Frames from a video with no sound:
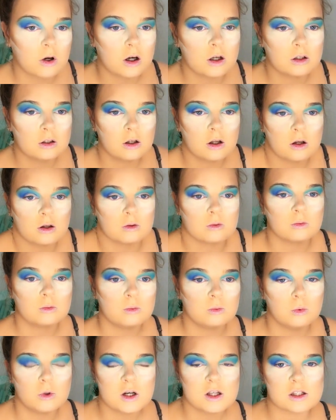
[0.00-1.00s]
I don't know.
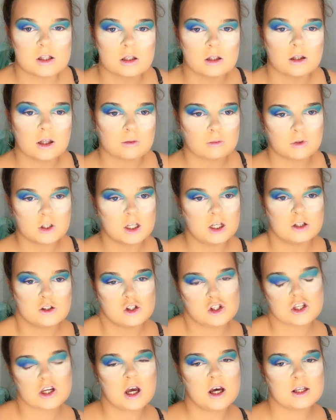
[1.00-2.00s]
What is it that you
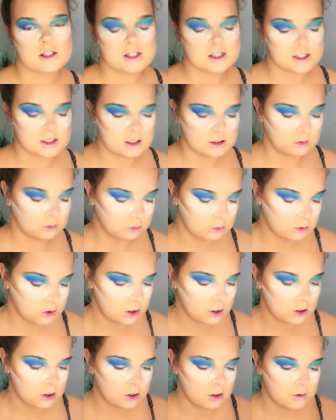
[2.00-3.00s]
just can't sit still?
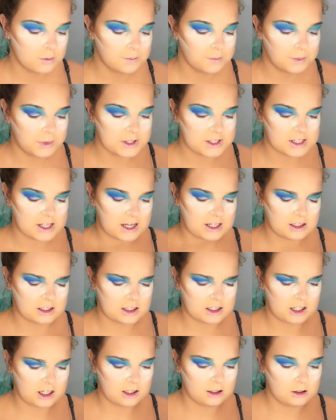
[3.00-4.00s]
Is it
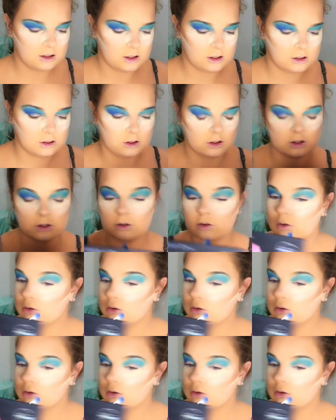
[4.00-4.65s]
ADD? I don't know.